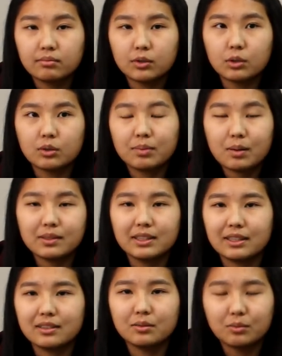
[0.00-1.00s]
or
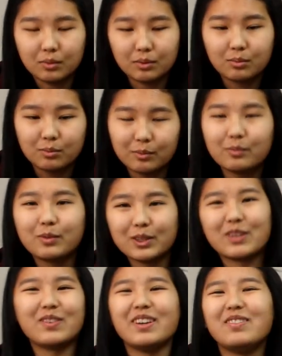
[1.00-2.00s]
publicist,
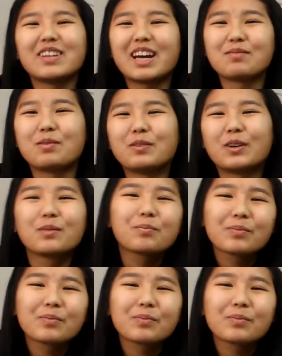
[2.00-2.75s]
whichever name you kind of prefer.